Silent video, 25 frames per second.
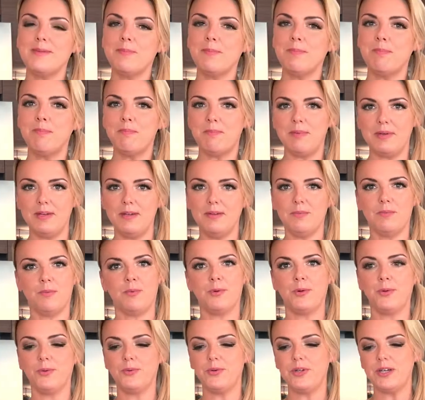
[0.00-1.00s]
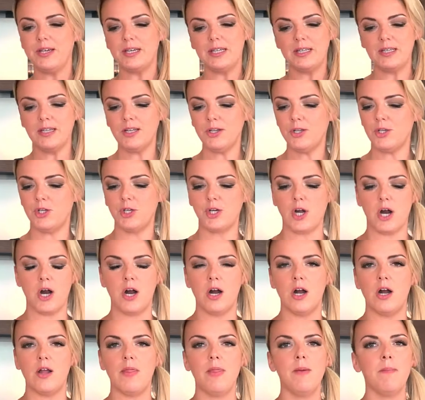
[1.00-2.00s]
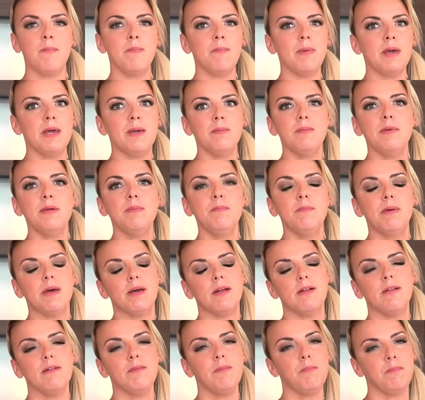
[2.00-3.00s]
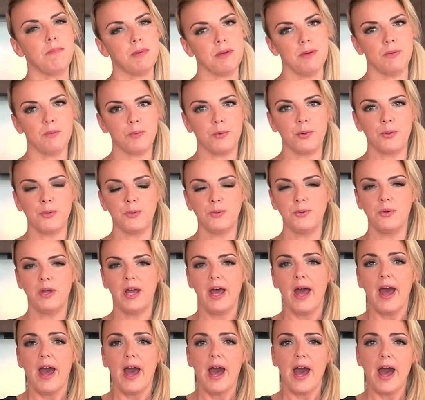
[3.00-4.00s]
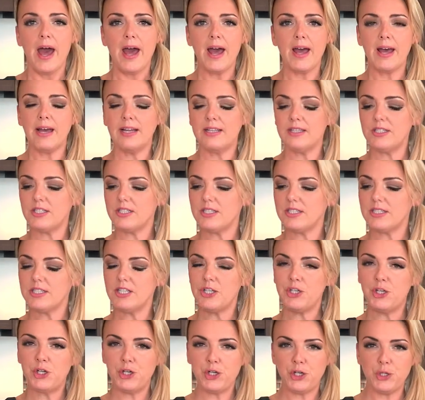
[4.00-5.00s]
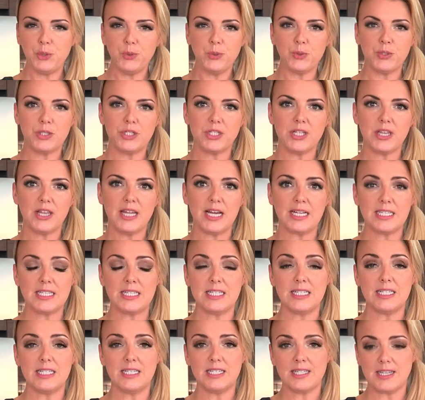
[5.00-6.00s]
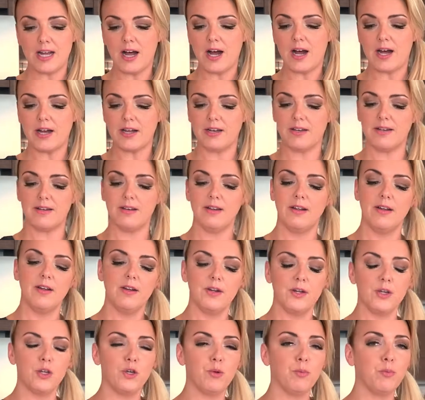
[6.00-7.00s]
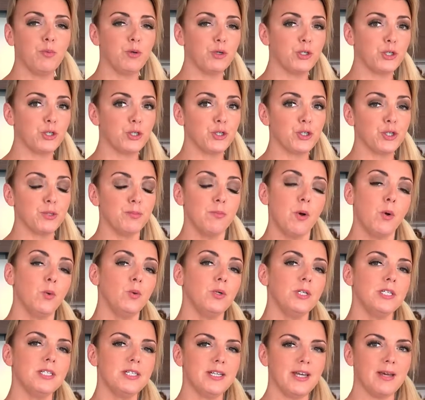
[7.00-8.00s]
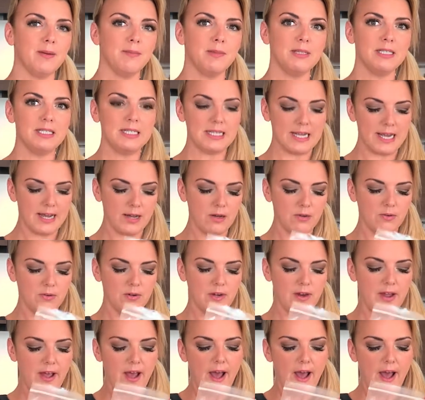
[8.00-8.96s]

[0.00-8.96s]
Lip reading: the beetroot in the jar, the baby pickled beetroot, and the juice that's inside. You put your smoked salmon down,